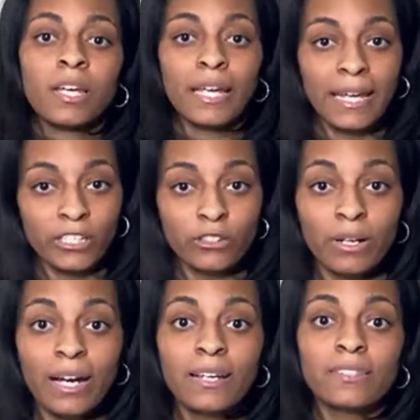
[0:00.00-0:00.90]
and
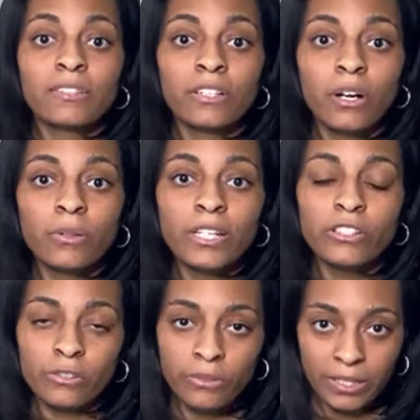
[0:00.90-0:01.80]
try to go that
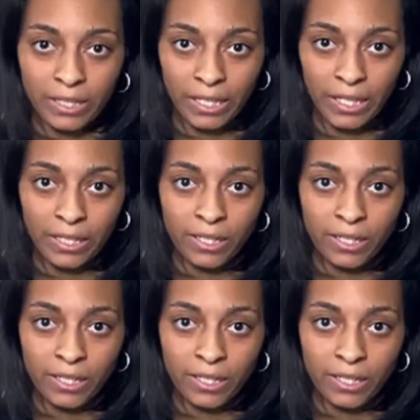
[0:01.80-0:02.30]
stroke again.